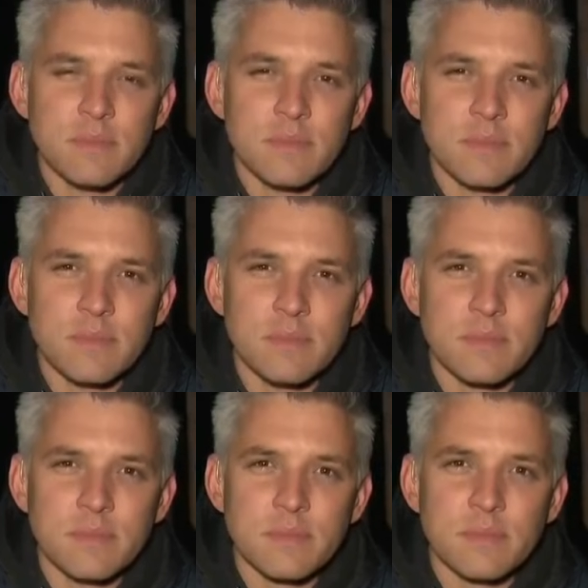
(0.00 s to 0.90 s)

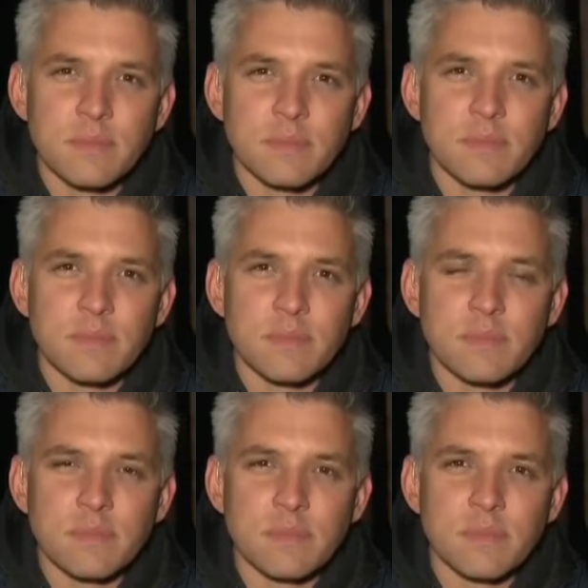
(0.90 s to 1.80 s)

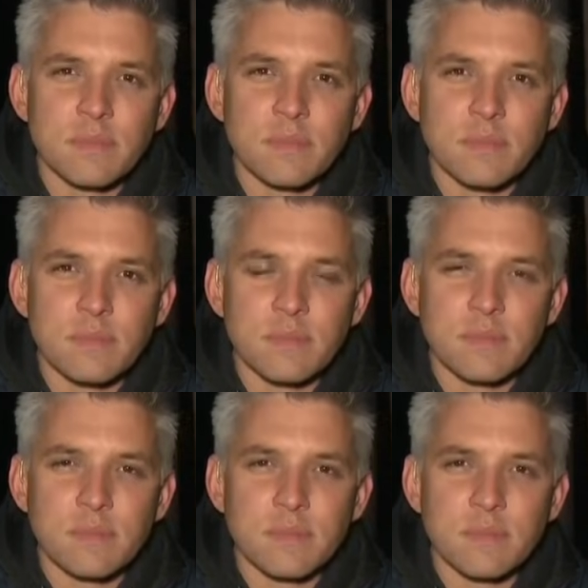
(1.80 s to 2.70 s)

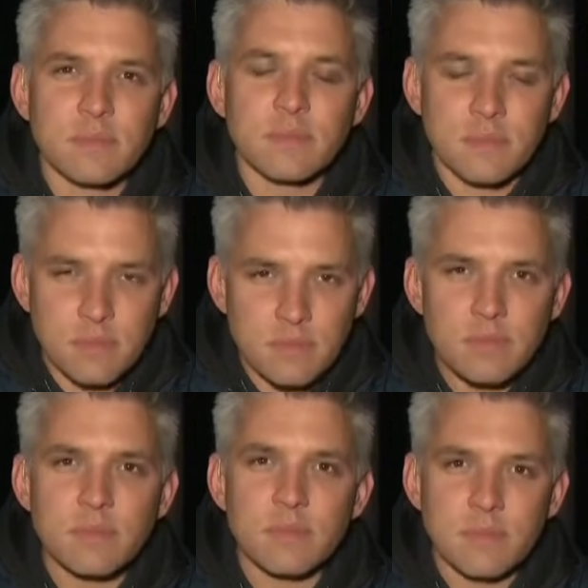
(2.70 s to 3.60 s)

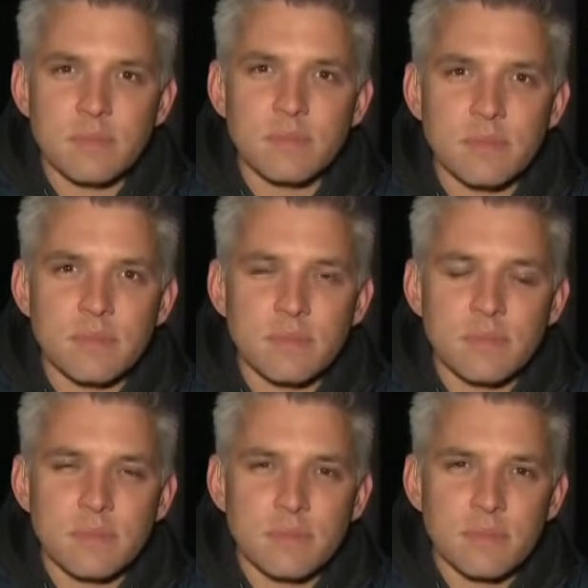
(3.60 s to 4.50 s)
This person isn't speaking.